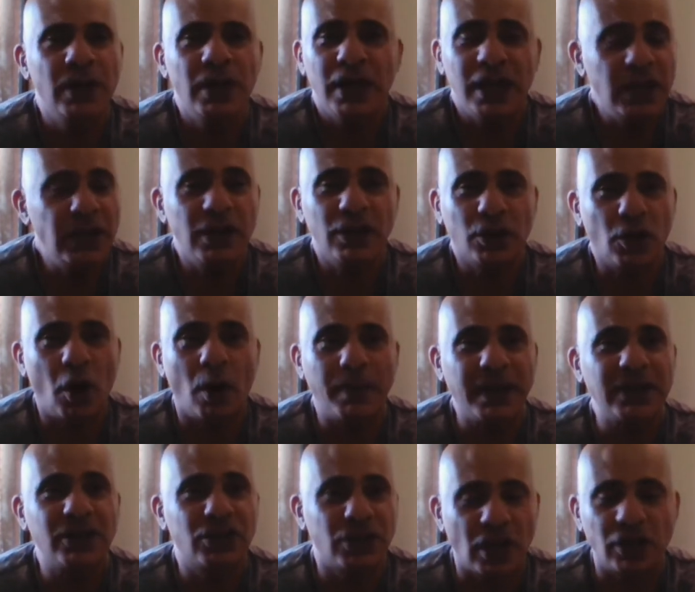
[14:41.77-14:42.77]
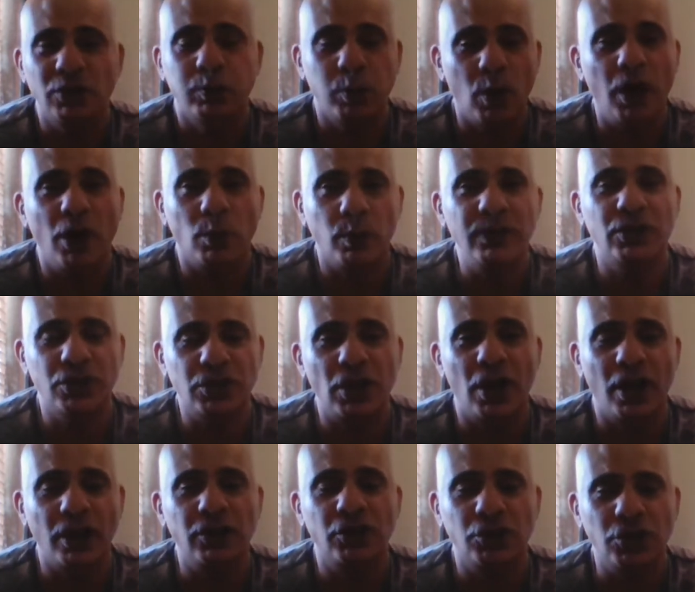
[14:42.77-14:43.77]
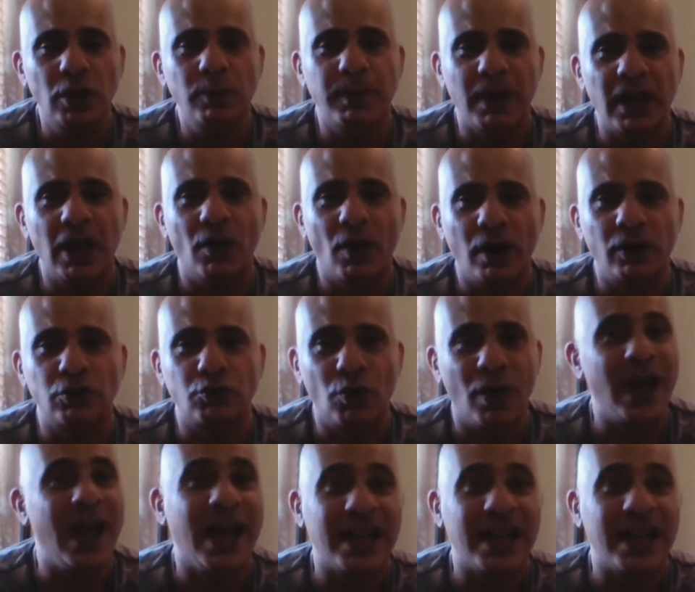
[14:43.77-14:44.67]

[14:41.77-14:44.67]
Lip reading: in the comics, does work with certain superheroes, right?